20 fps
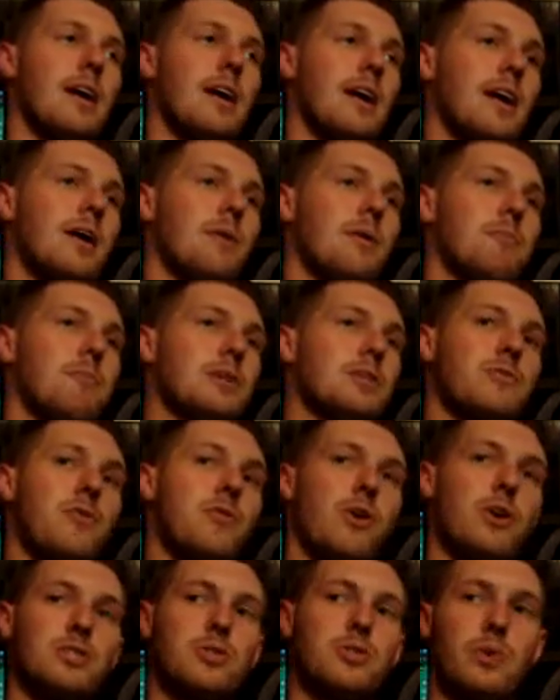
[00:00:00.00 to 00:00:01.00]
But as
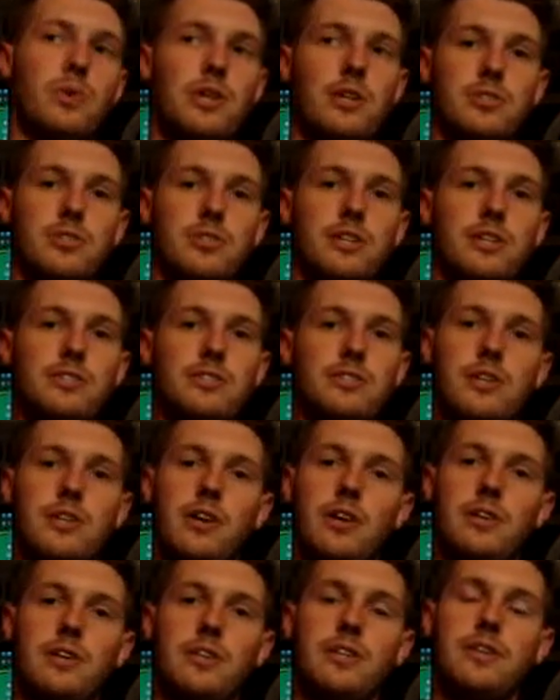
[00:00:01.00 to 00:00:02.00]
far as the rentals are
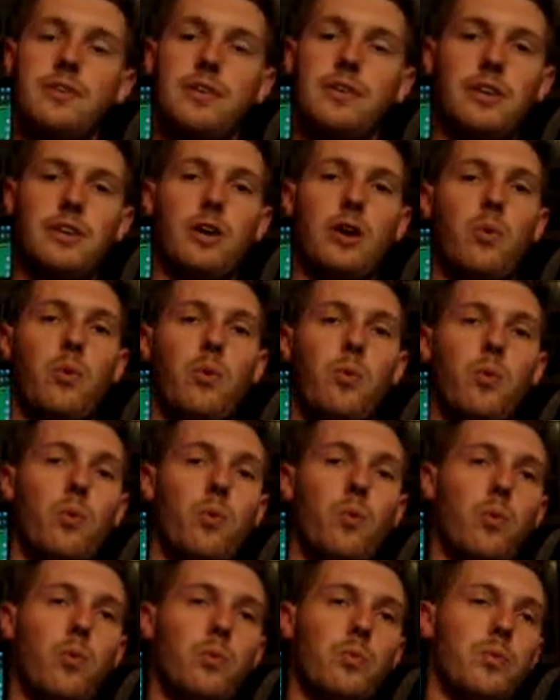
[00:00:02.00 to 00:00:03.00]
concerned,
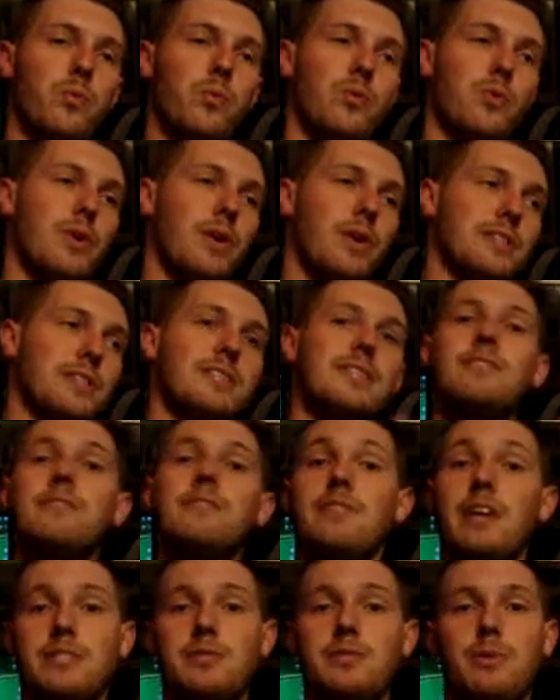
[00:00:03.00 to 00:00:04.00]
it's an
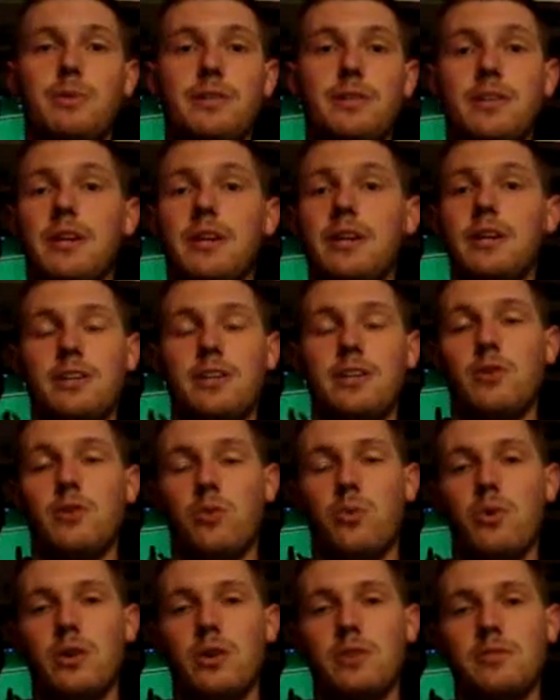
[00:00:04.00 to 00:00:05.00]
investment.
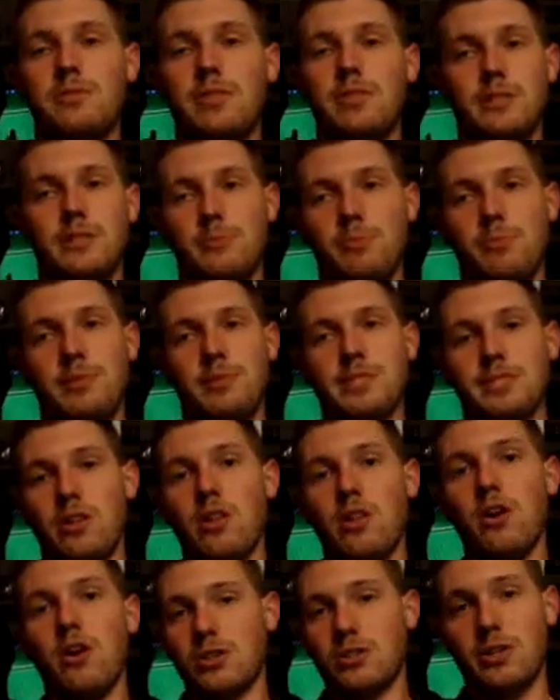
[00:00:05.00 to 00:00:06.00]
The word investment means
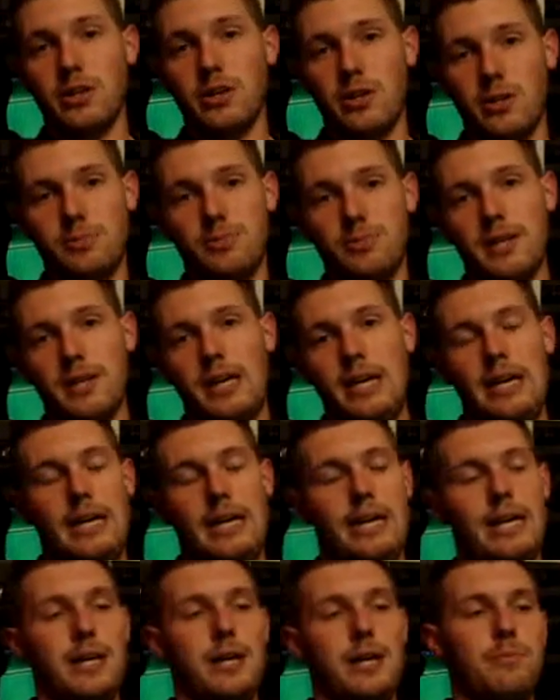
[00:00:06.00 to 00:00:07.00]
long term.
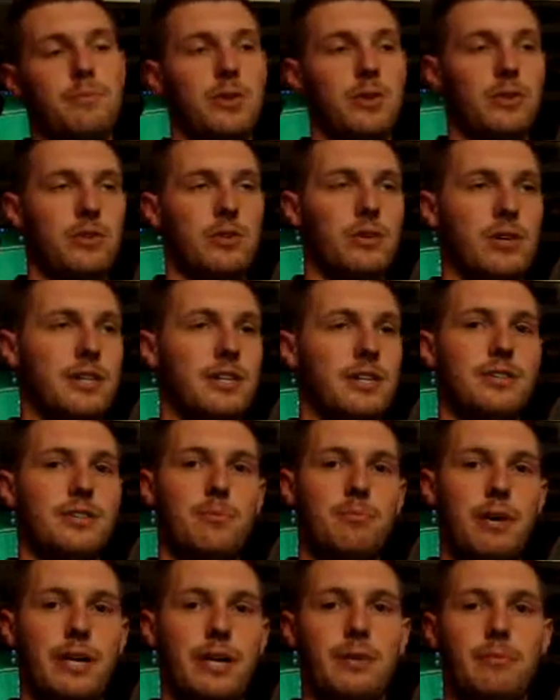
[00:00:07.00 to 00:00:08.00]
You're looking
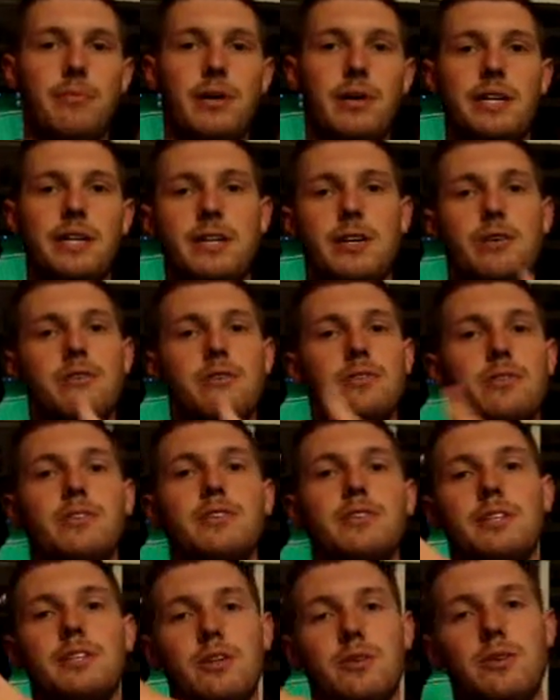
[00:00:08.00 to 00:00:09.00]
to make money
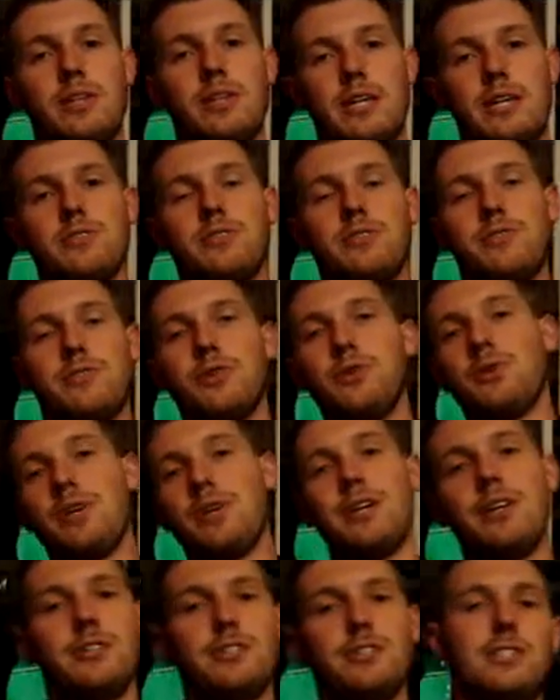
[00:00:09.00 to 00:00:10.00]
over the next few
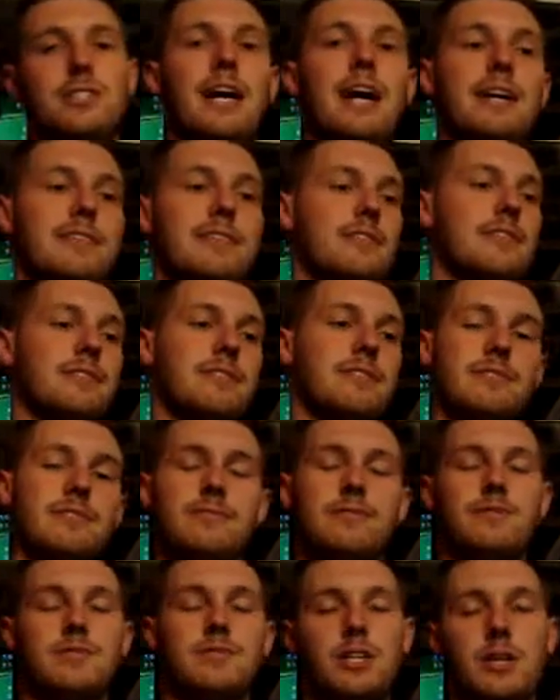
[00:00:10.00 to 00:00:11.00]
years, not
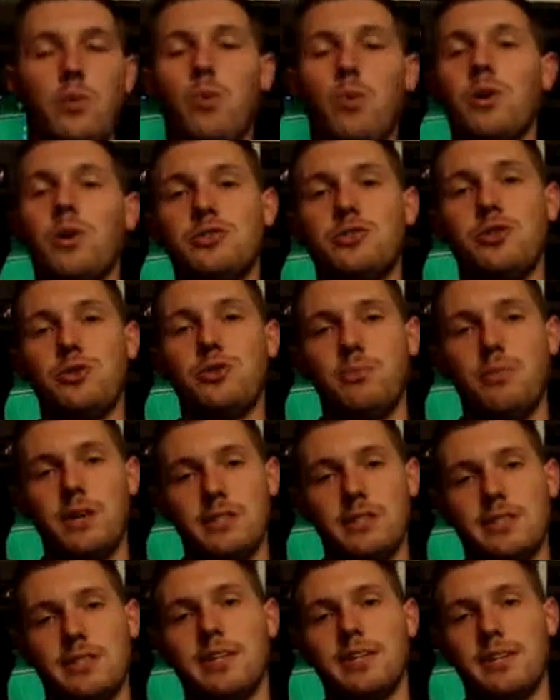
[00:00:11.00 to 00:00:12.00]
1-2
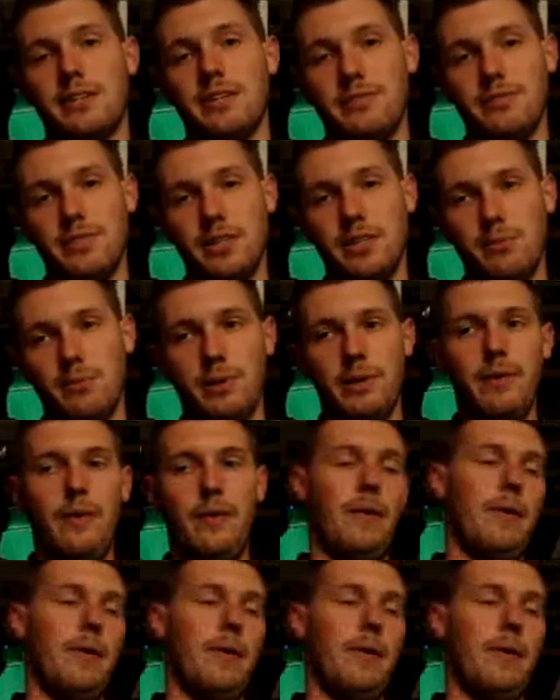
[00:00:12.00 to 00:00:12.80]
months like in a flip.